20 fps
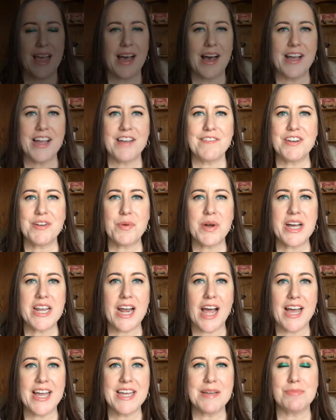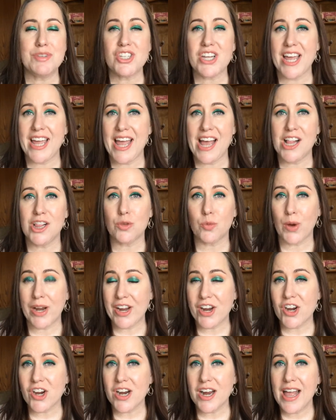Hi everyone, I am JL
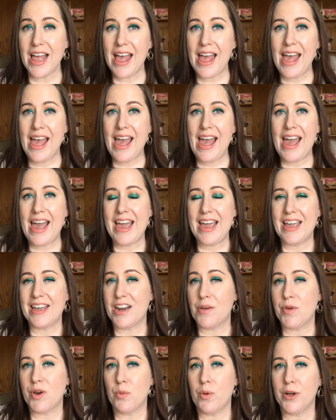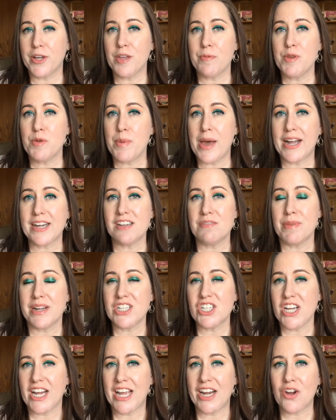Ringer and I want to welcome you back to
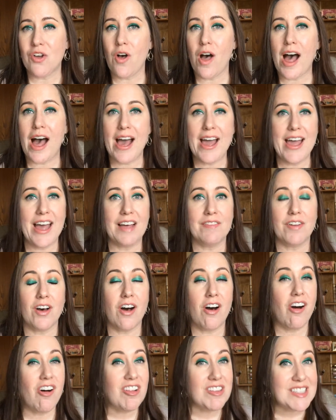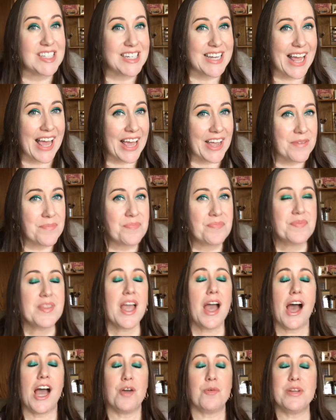my channel. I have a haul today.
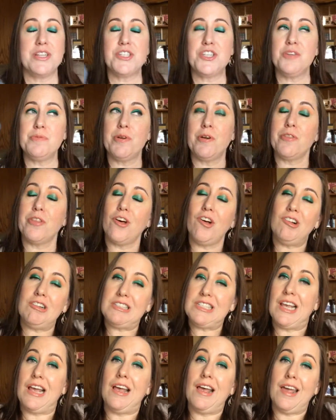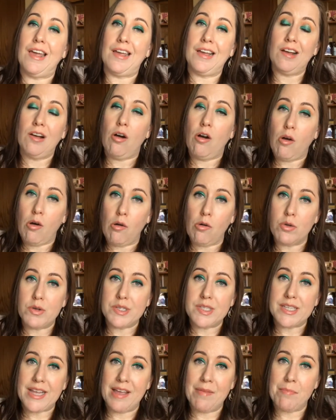I went to both Ulta and
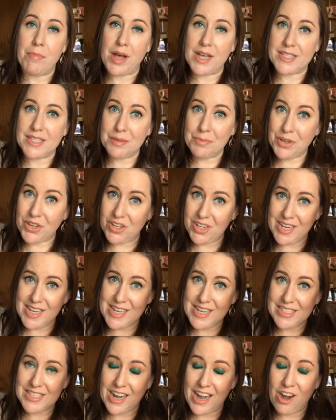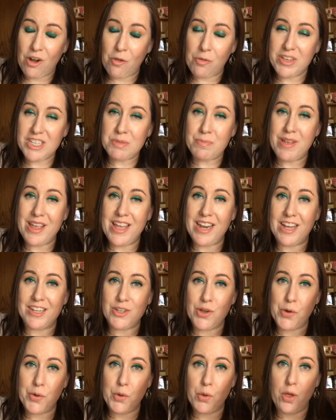Kohl's and bought some goodies and I only spent a
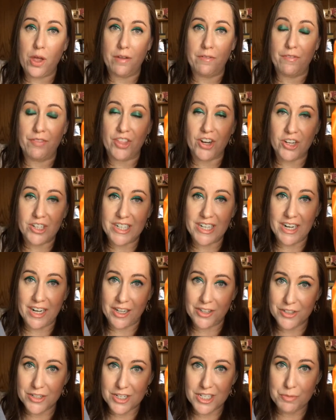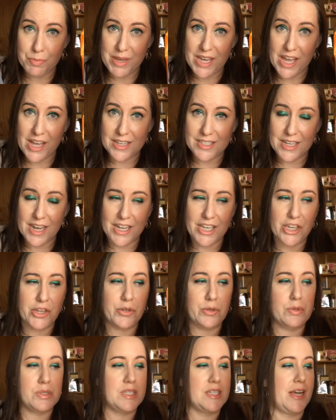total of $30 because I
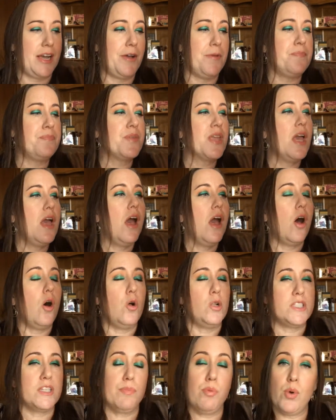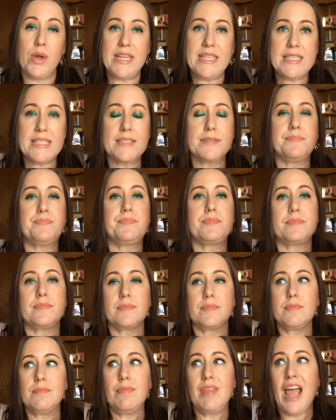used uh, Ulta
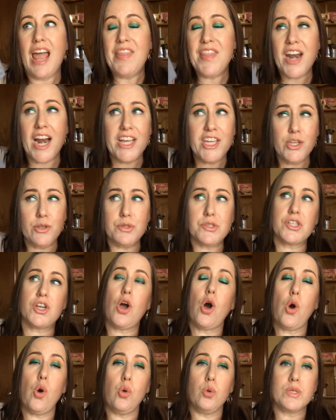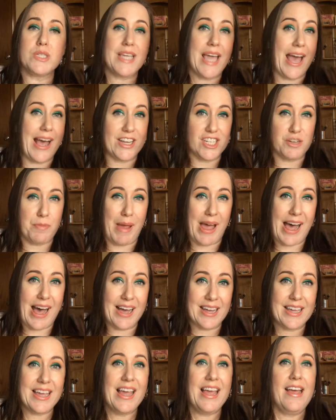points and then I used Kohl's cash
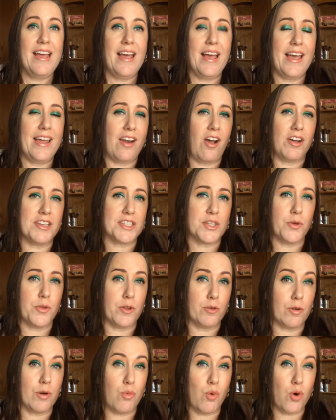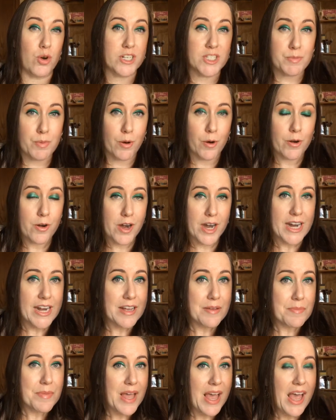back and also the rewards
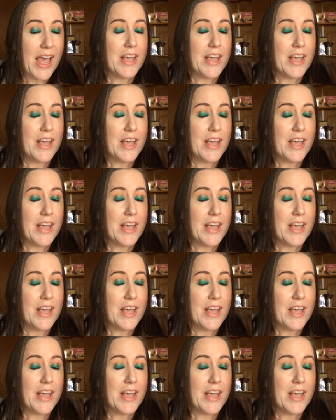program.